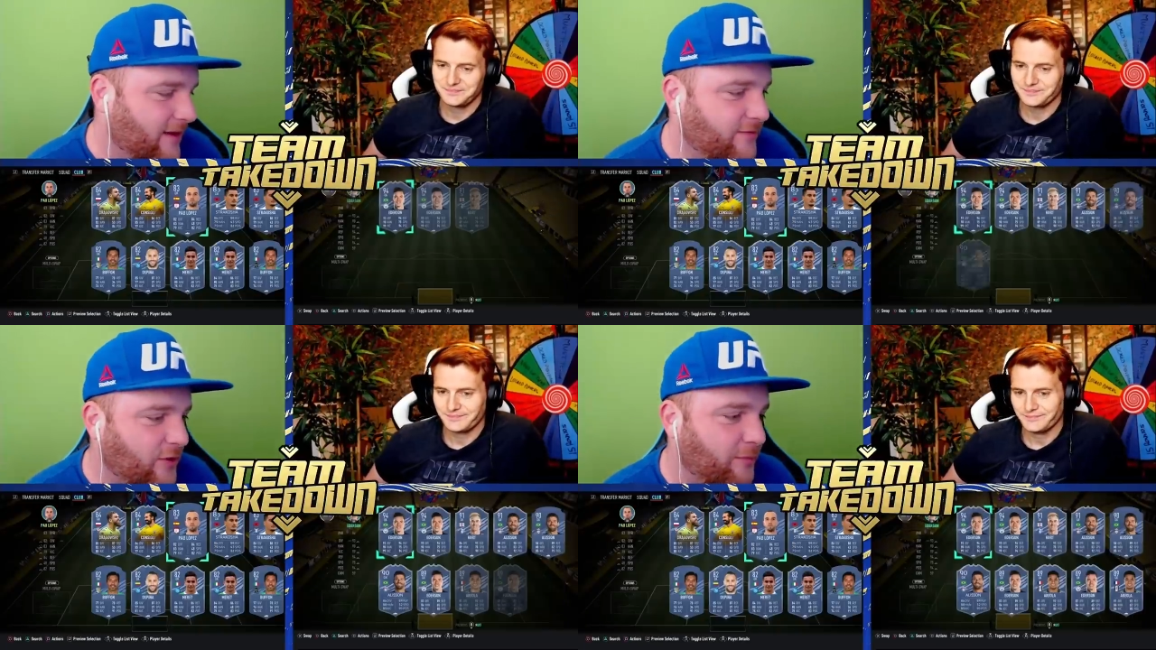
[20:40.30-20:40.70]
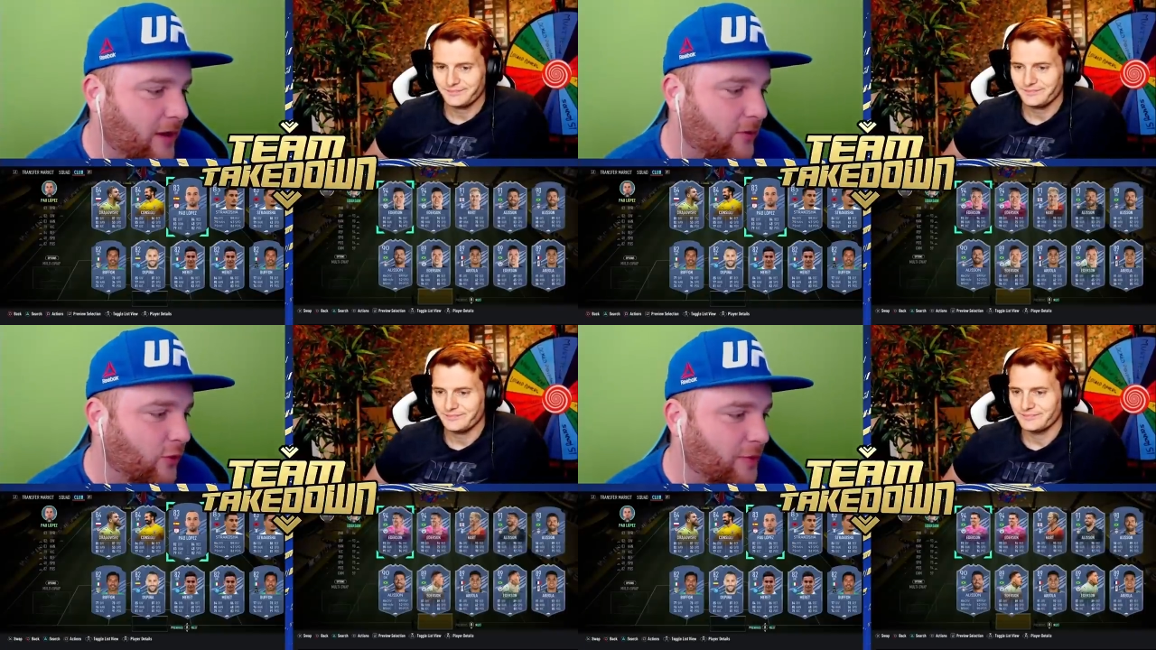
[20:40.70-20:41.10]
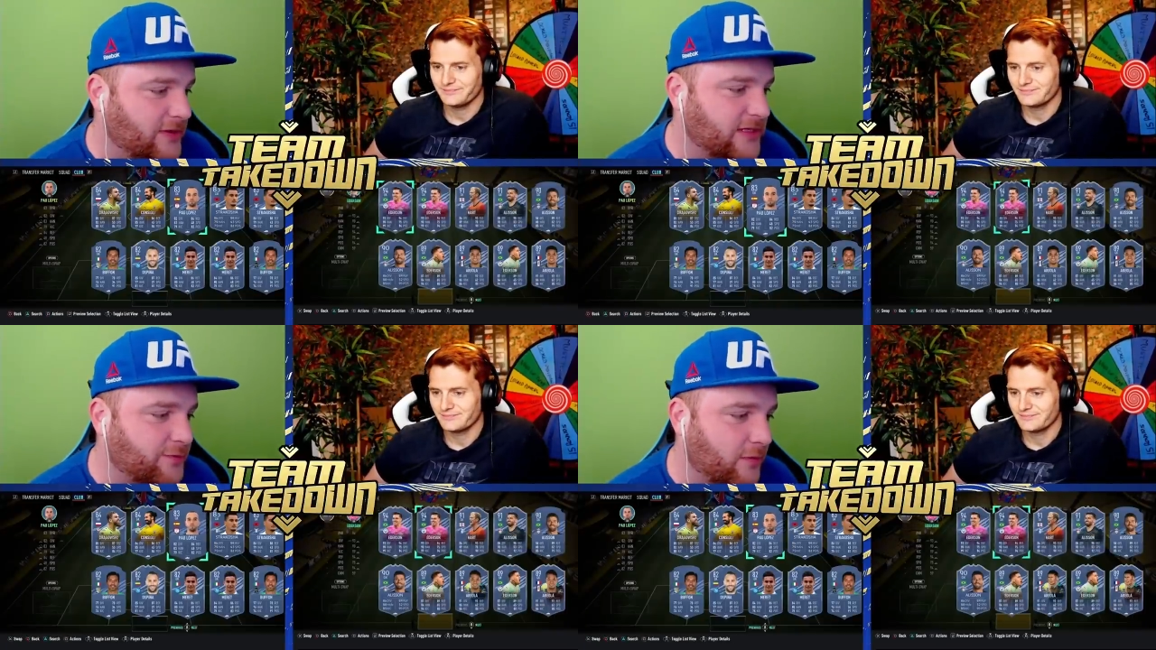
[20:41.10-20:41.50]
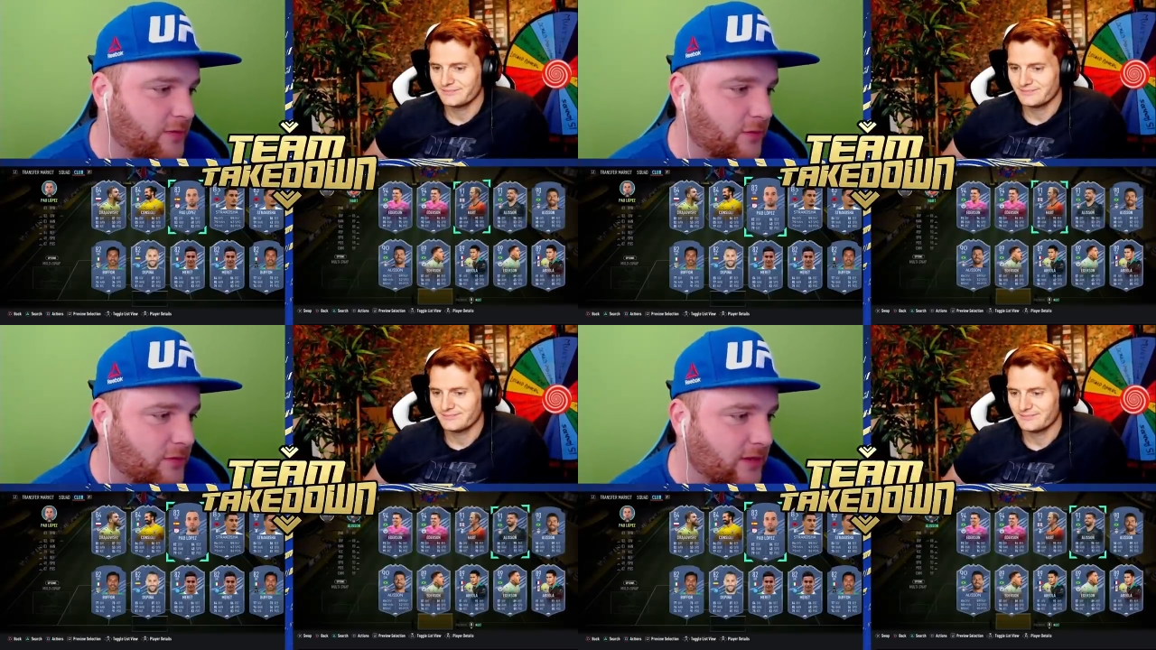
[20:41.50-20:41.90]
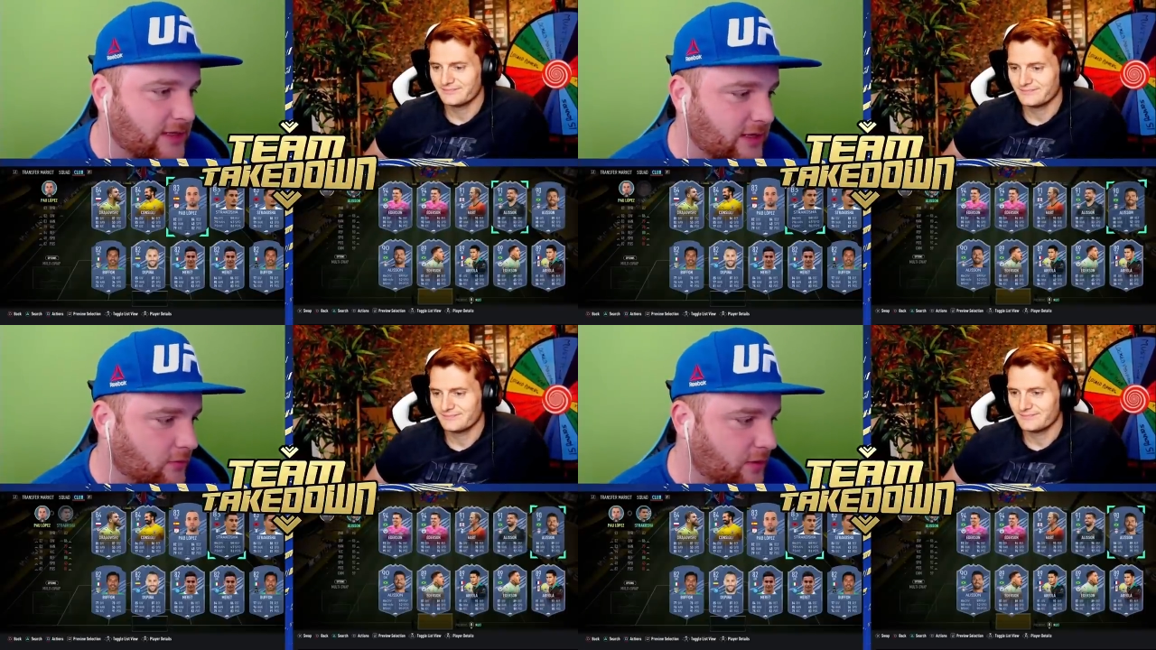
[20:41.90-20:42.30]
Speaker 1: You have Pau López. He's probably the one who links
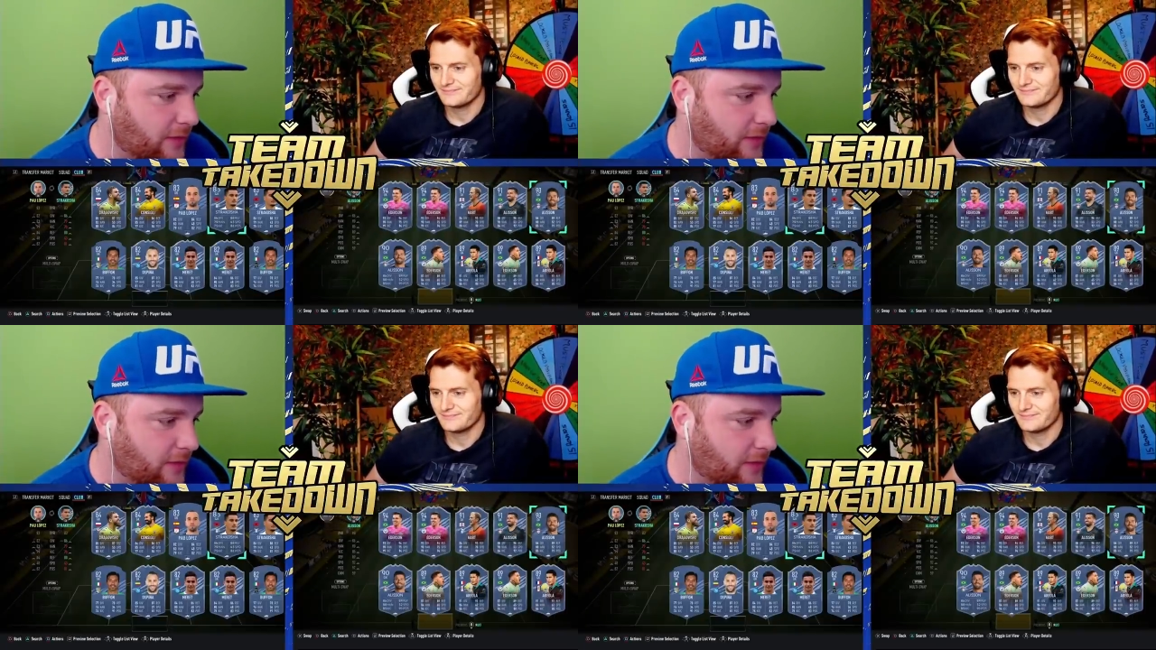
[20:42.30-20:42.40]
up.